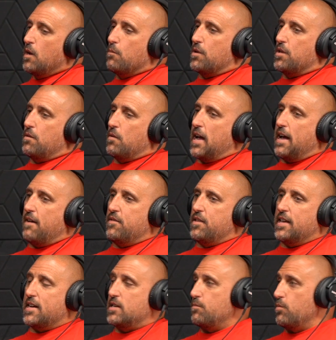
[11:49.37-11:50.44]
but you have the
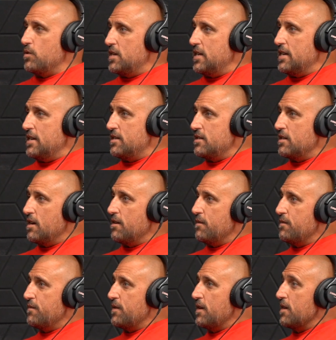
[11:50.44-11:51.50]
expertise
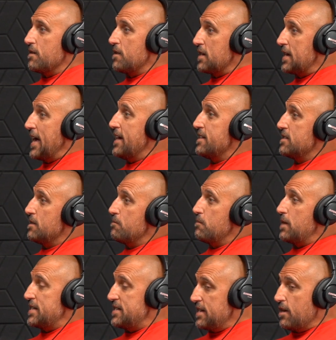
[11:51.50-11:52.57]
of the guys that
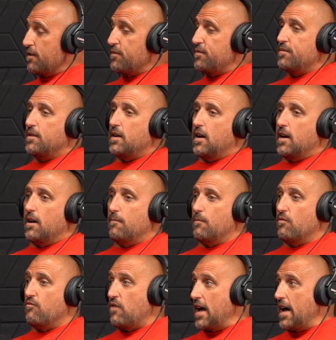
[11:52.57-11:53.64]
myself,
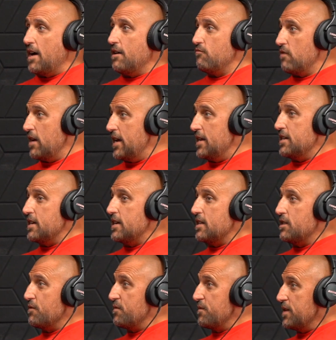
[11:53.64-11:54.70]
Ron, Randy in
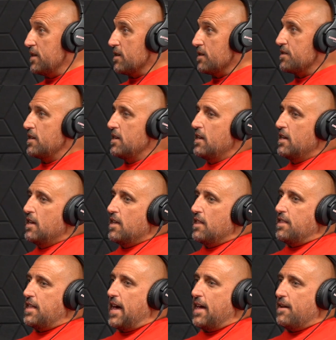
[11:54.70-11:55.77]
the field
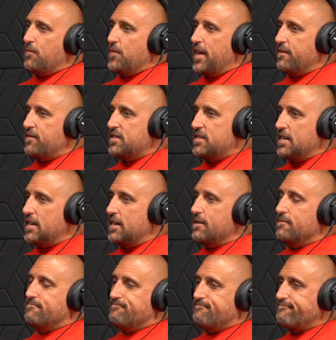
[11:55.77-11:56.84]
that have seen